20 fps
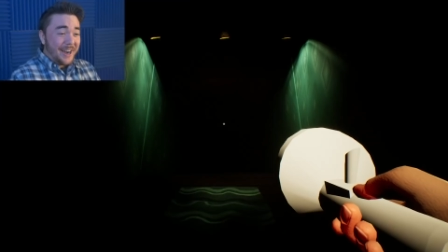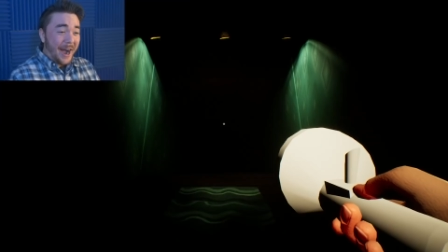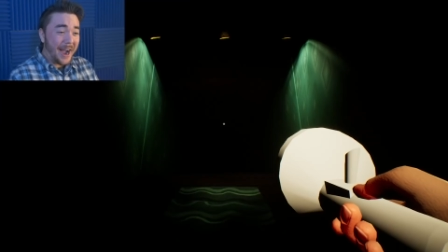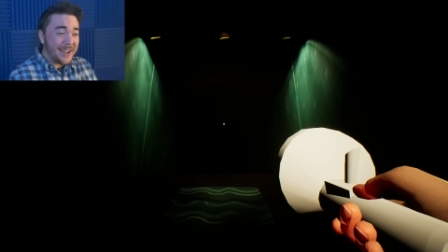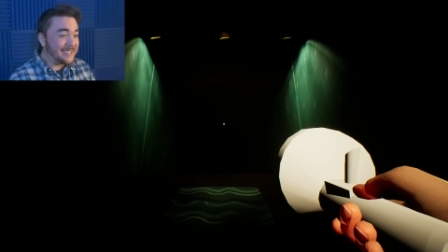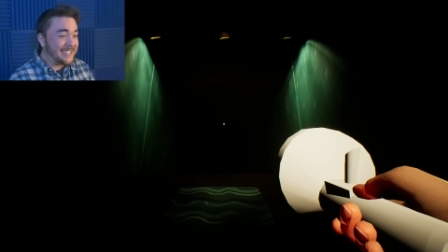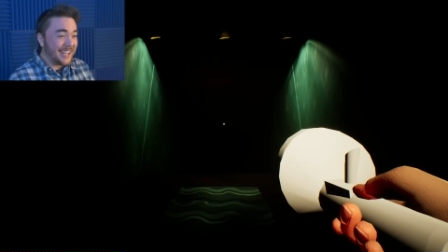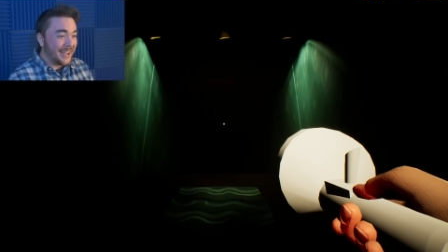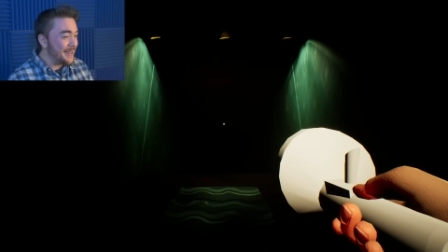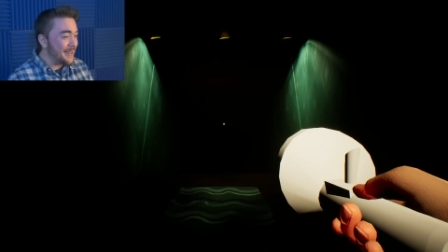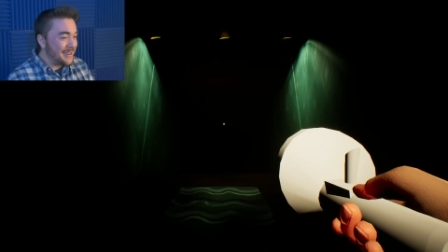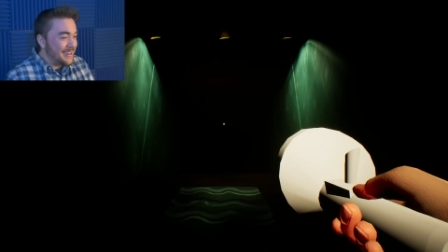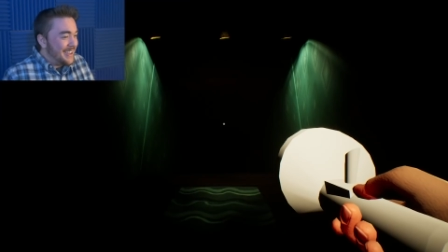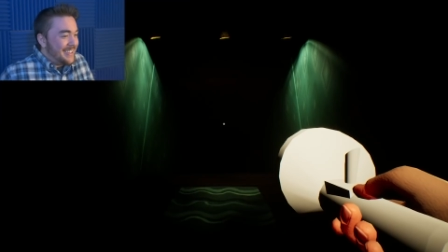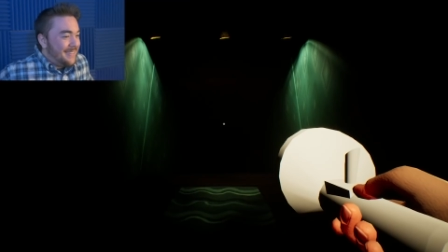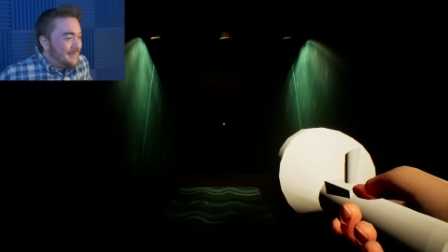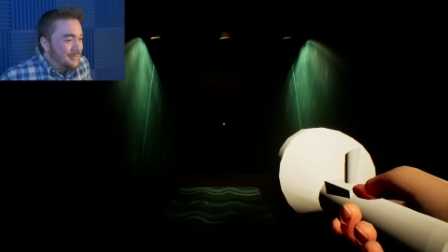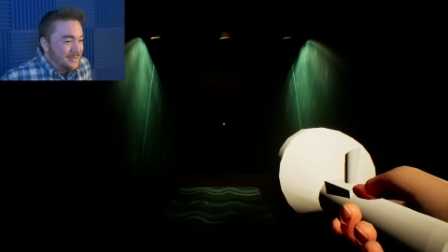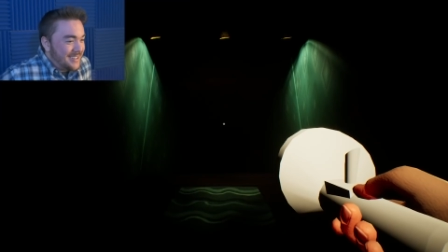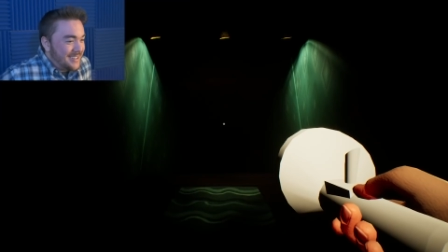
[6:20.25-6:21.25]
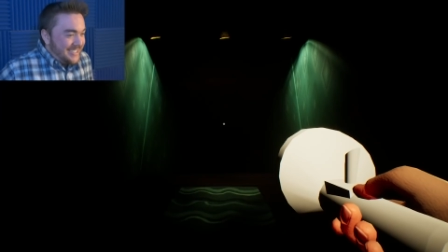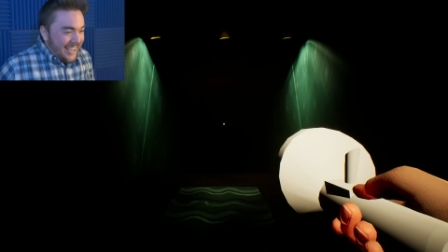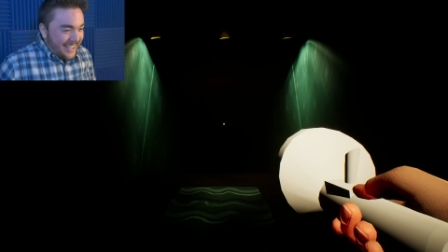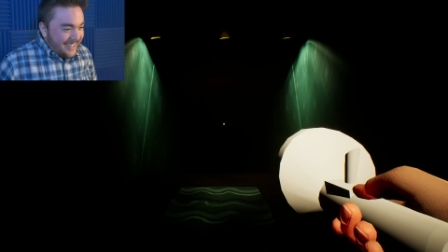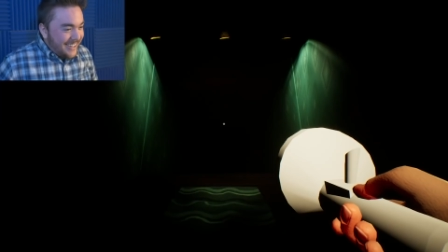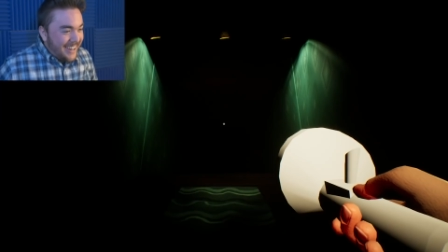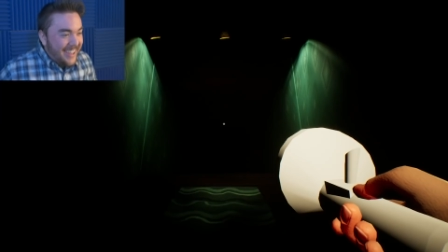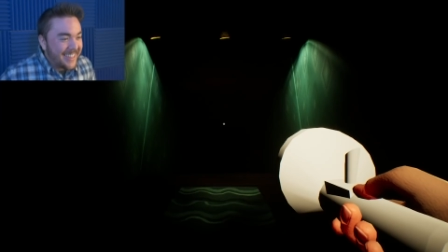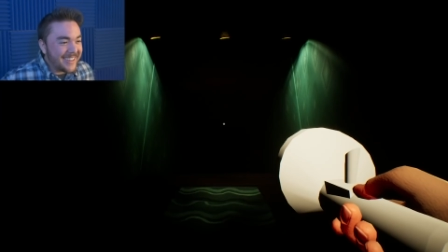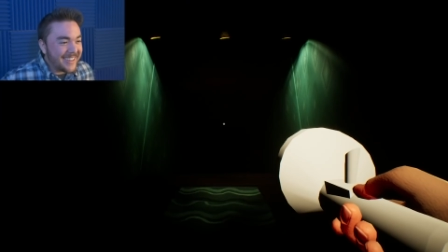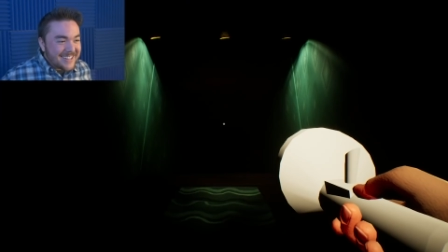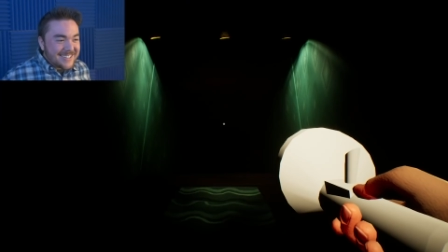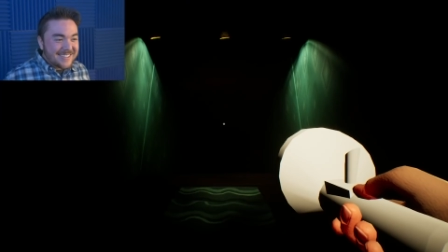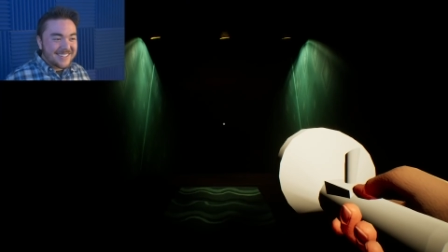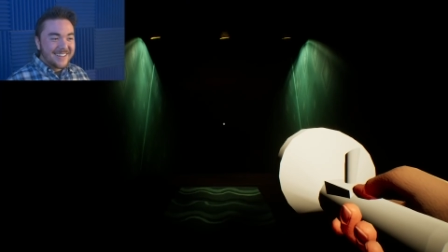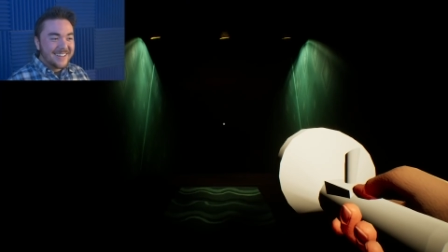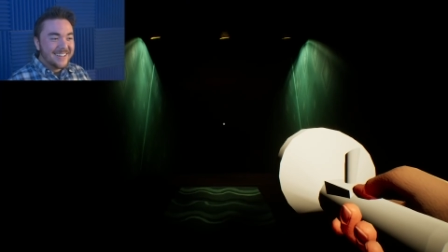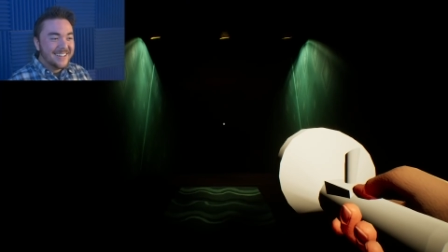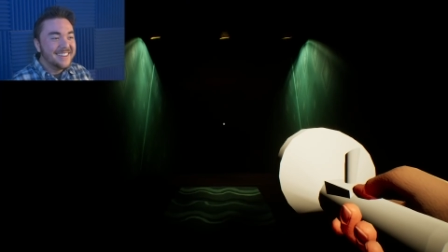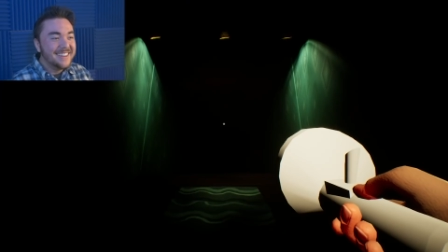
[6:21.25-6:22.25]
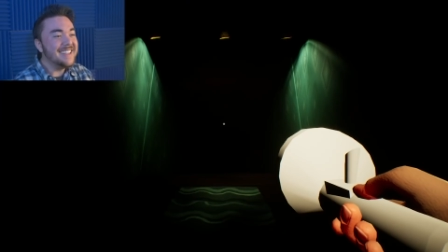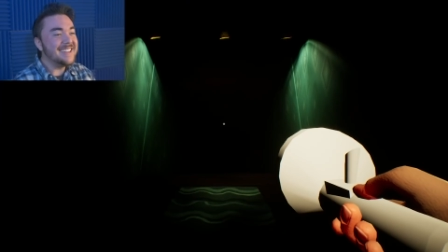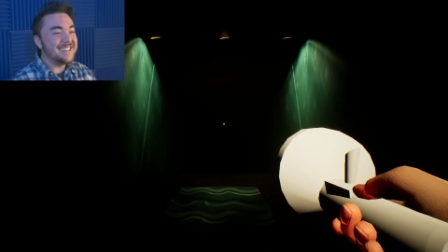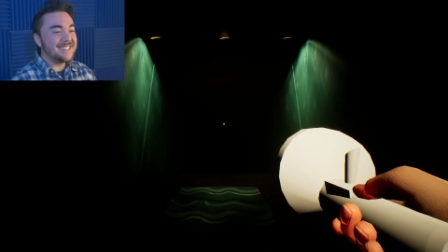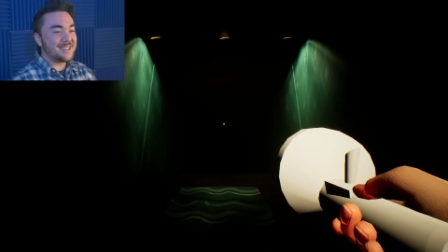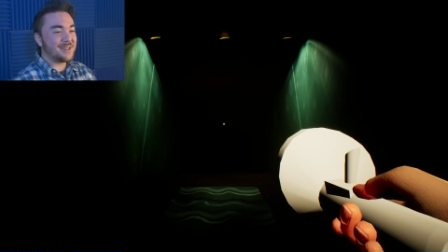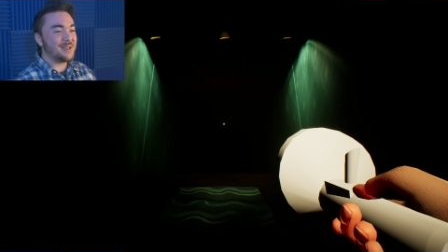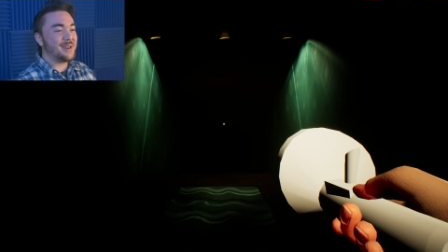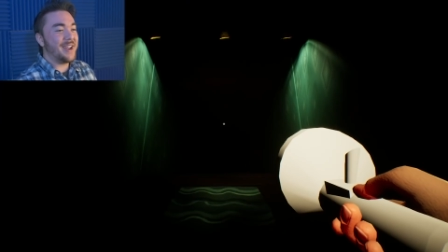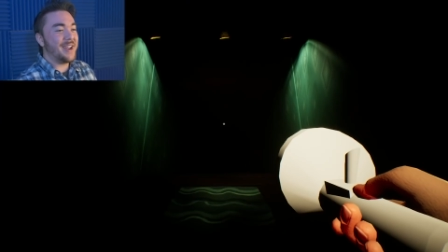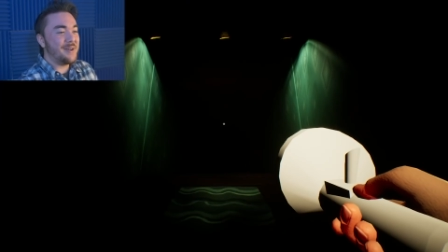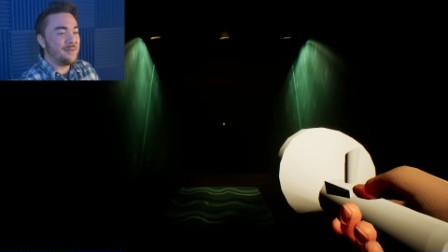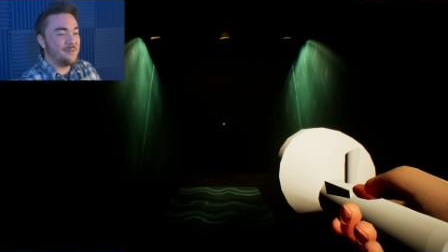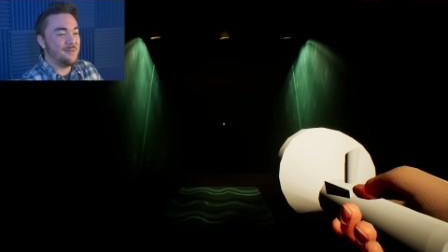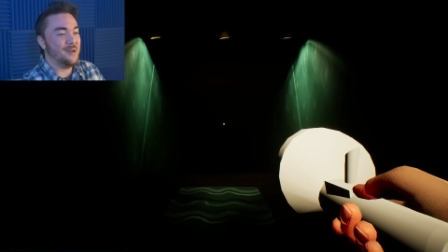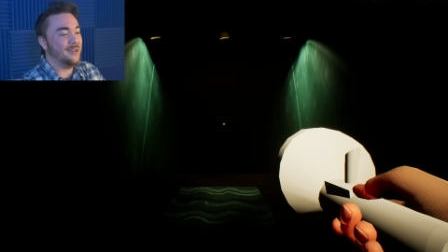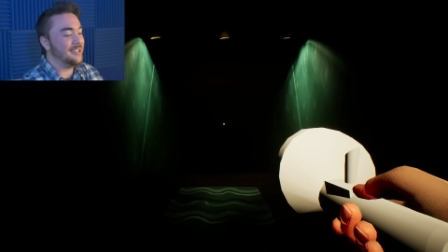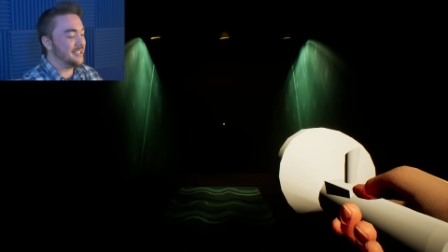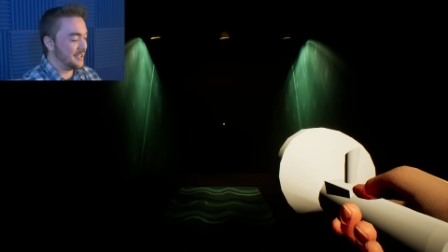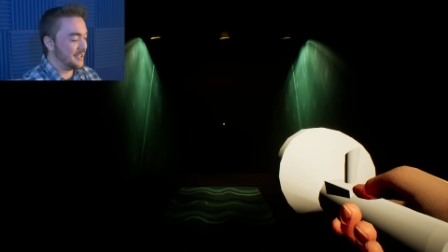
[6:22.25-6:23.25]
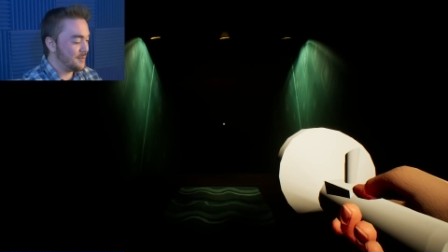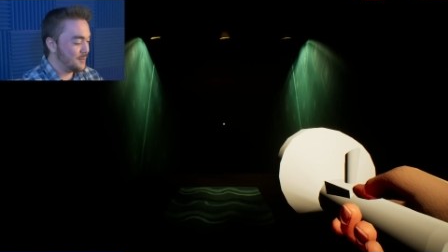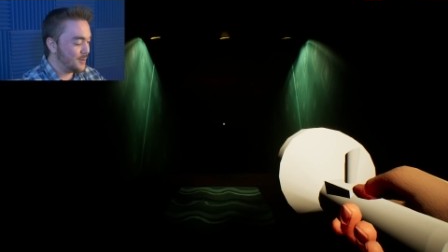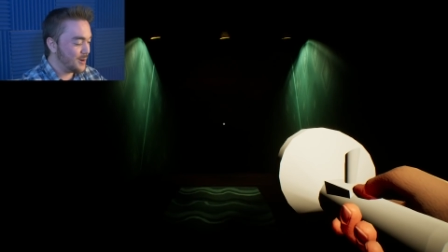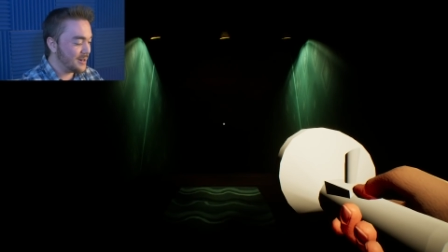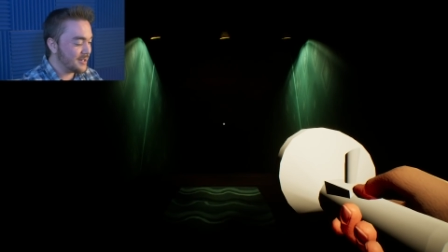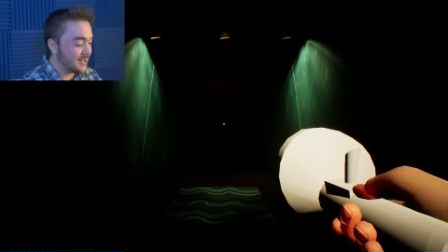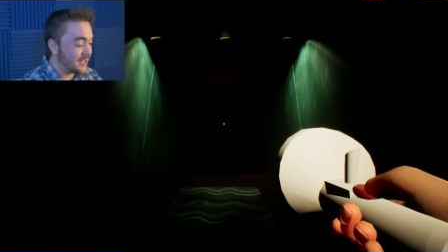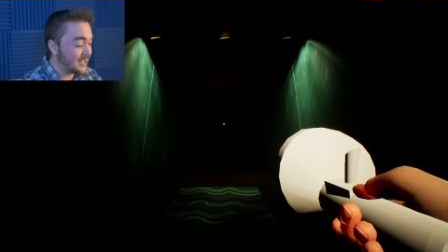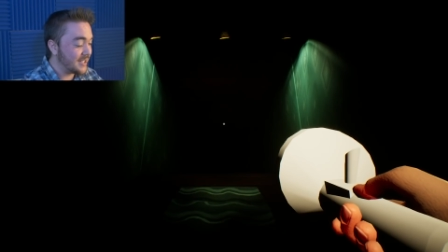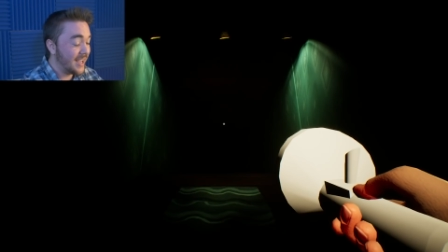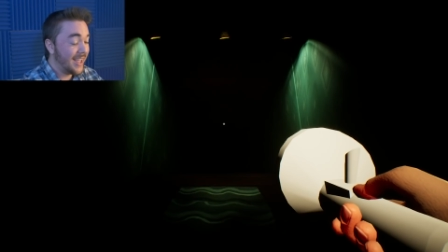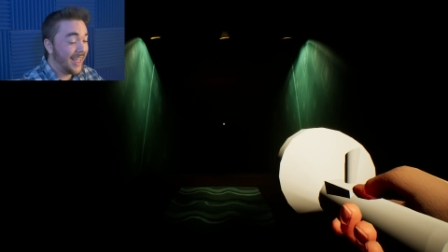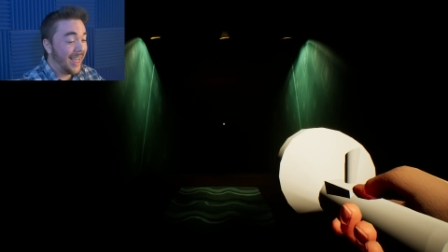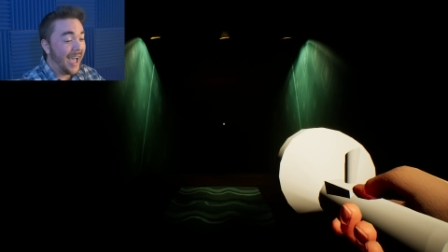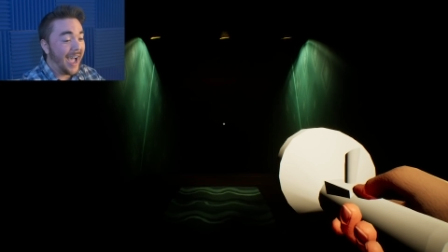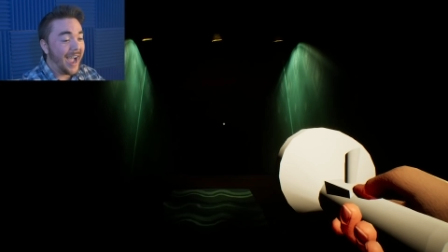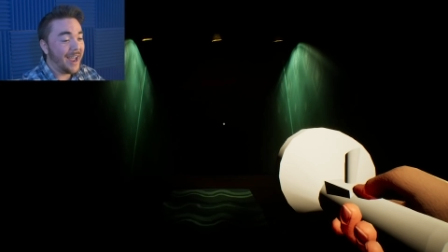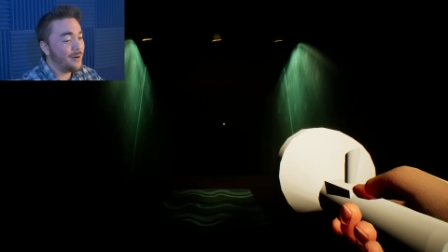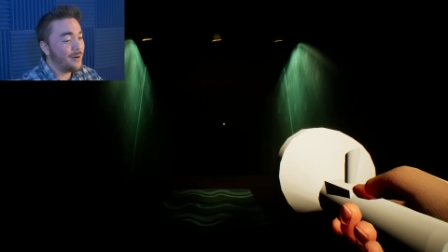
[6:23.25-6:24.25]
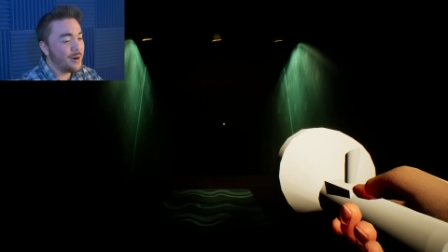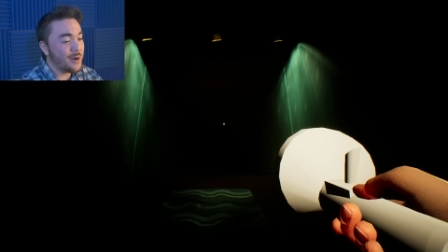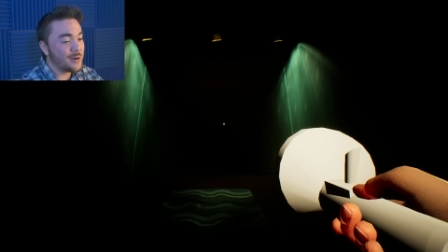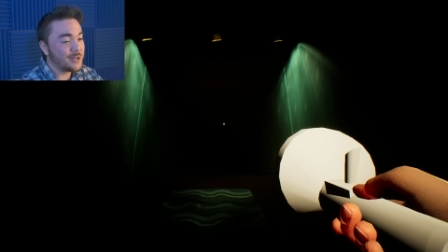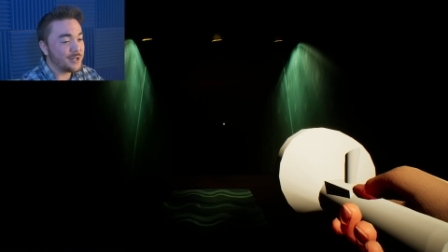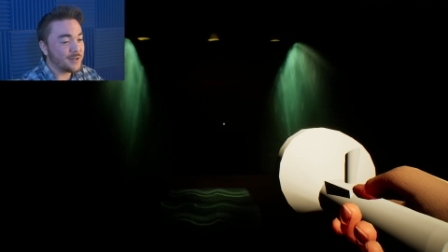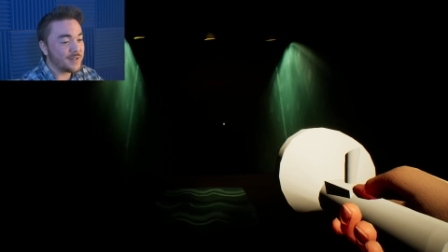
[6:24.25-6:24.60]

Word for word: I'm telling you, I'm, telling you, these are getting worse and worse. I don't know what to